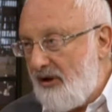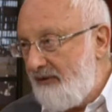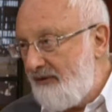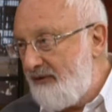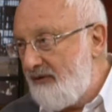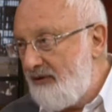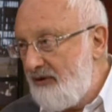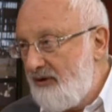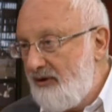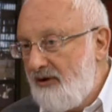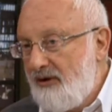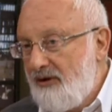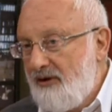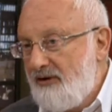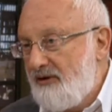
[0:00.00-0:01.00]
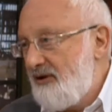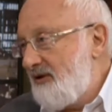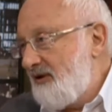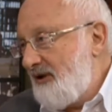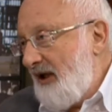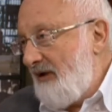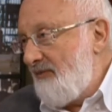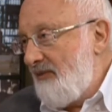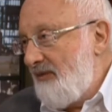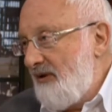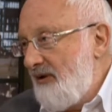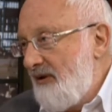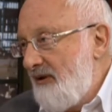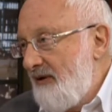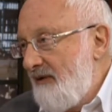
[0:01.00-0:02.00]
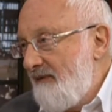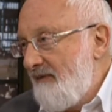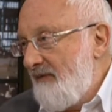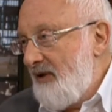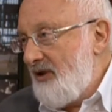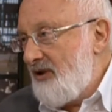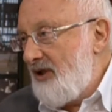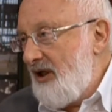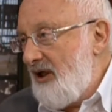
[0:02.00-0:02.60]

These stores for gifts, I would burn them all.